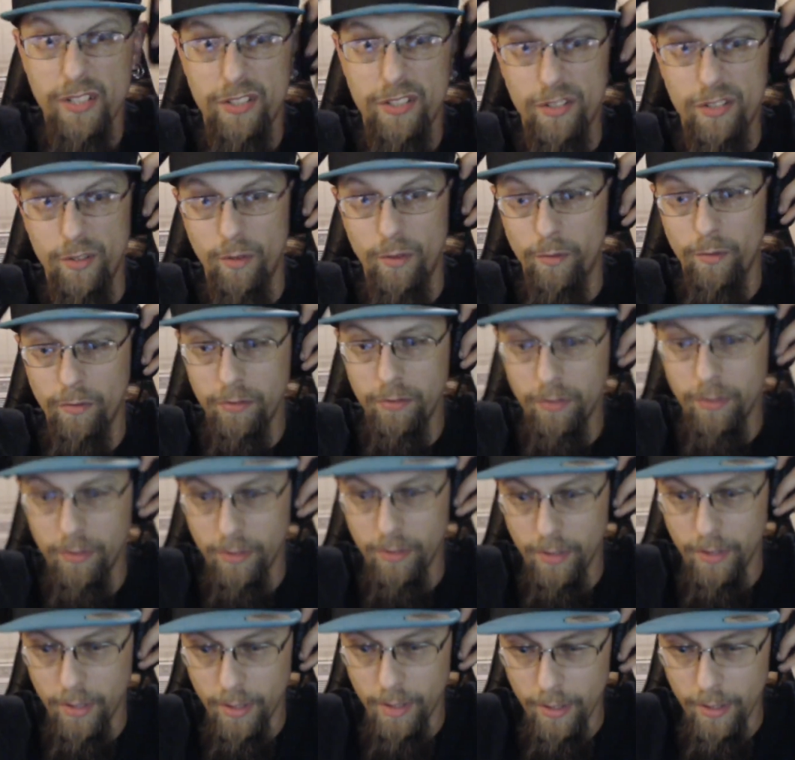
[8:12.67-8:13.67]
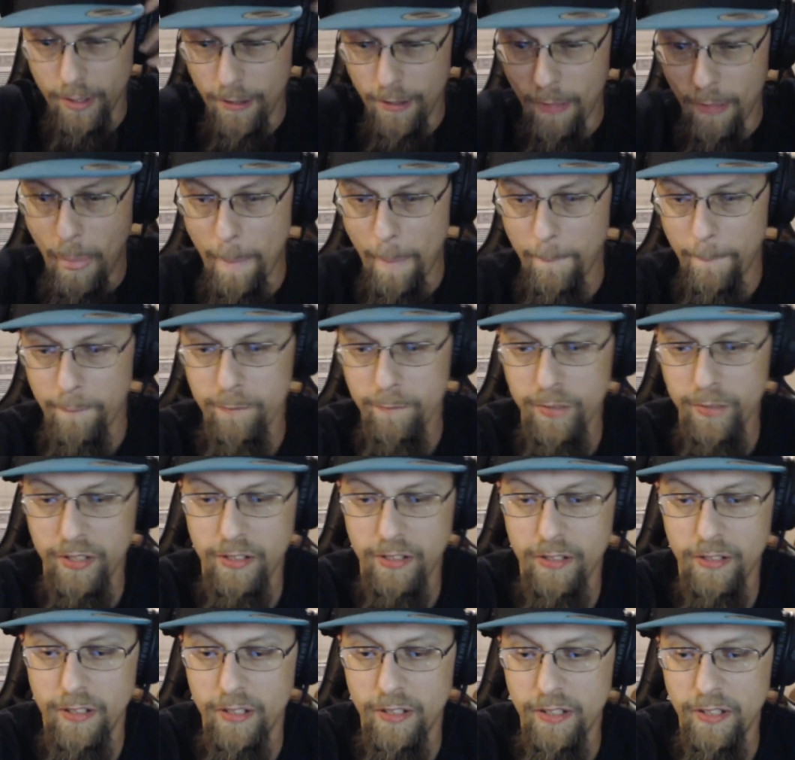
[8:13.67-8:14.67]
to,
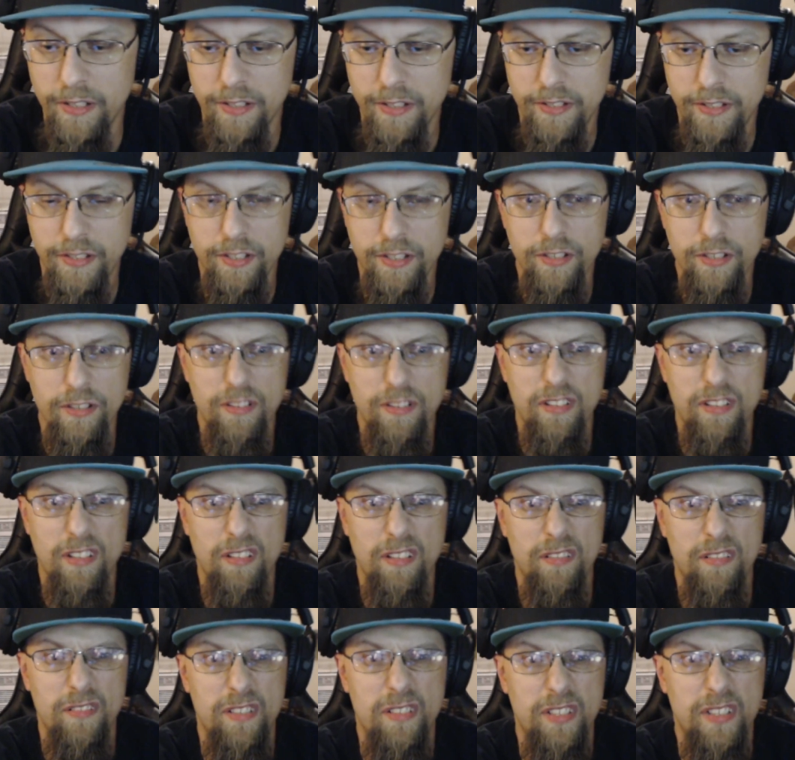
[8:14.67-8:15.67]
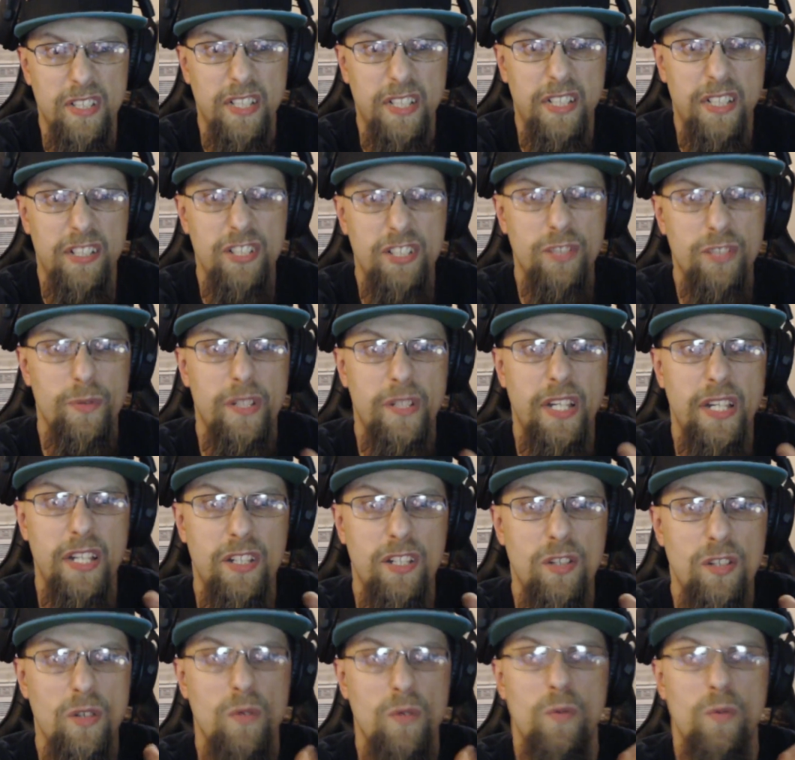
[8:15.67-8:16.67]
because you you know it's like this way I
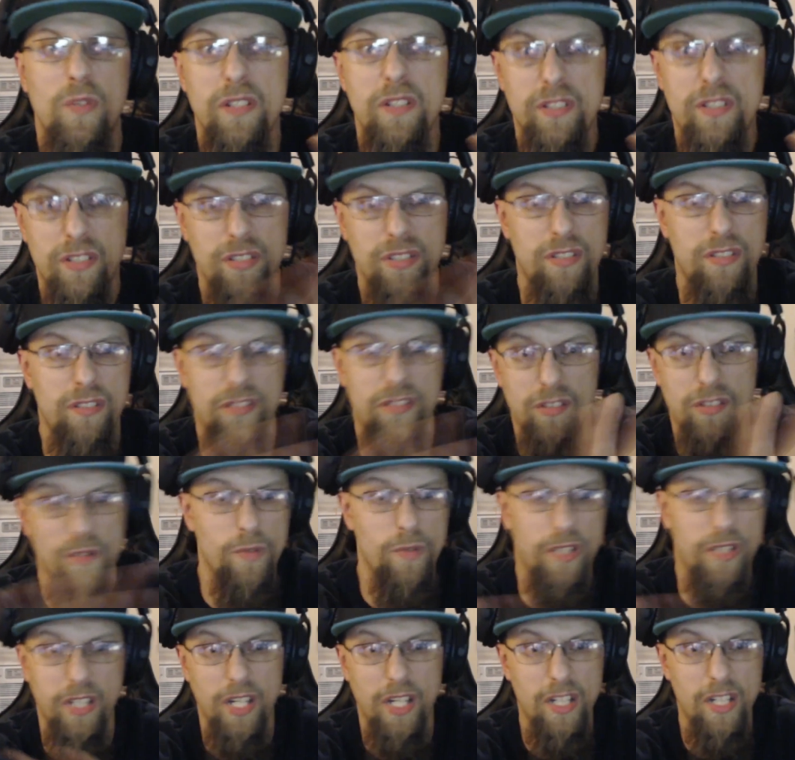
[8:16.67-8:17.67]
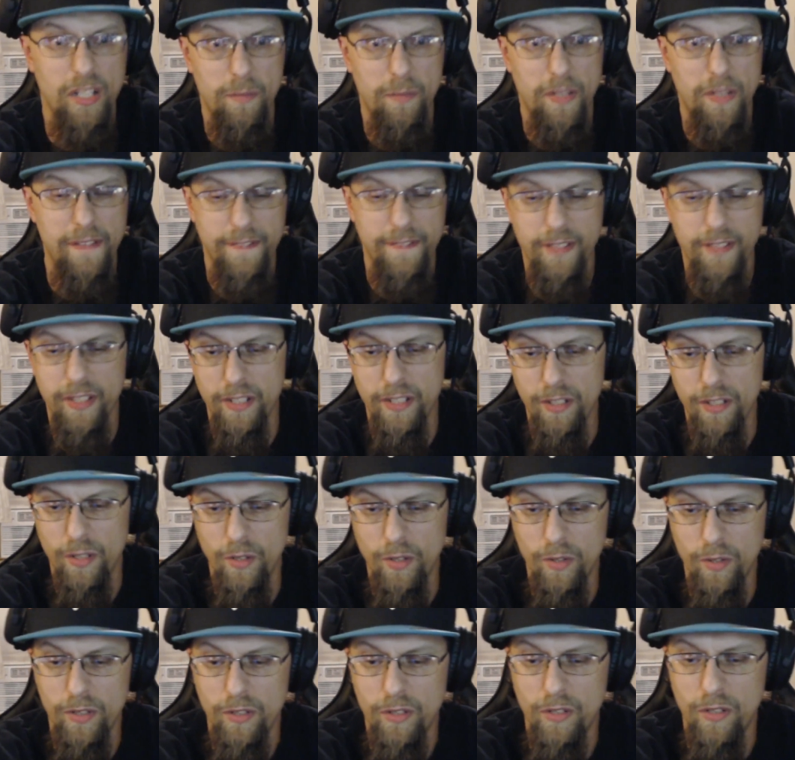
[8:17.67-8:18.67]
know what's going on in my
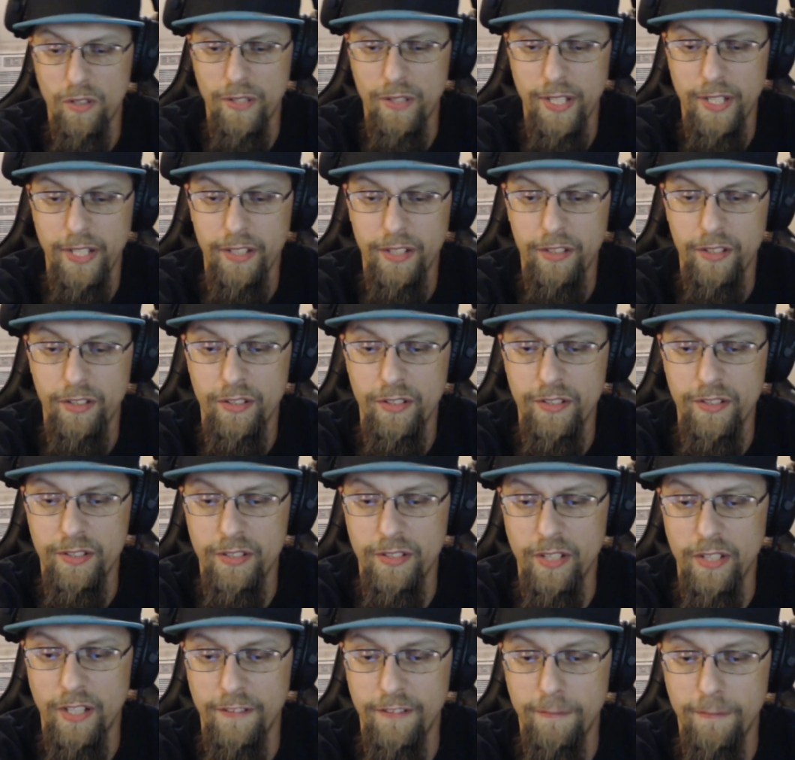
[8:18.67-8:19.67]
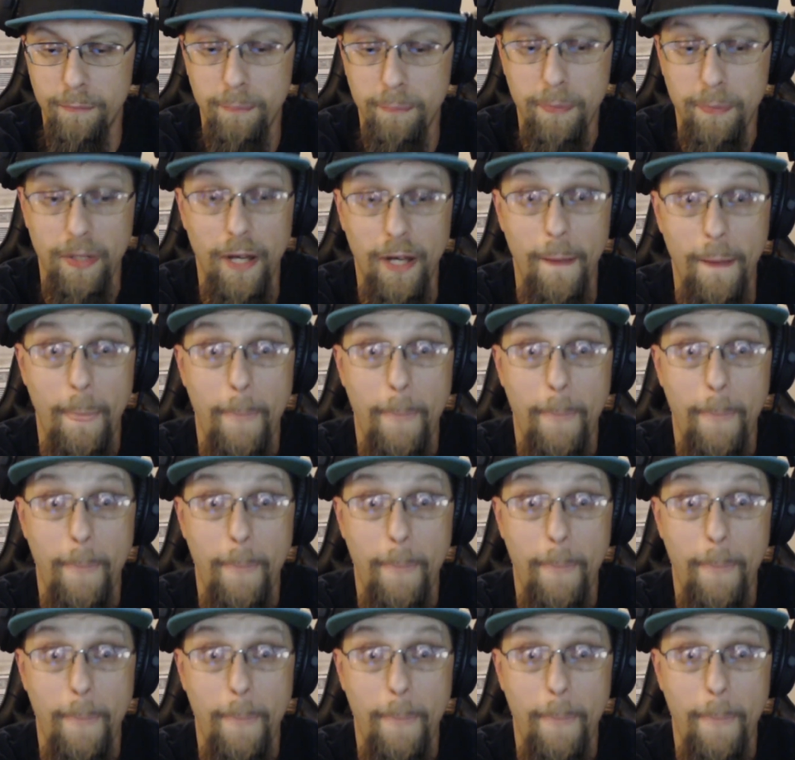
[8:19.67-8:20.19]
video and all that good stuff. But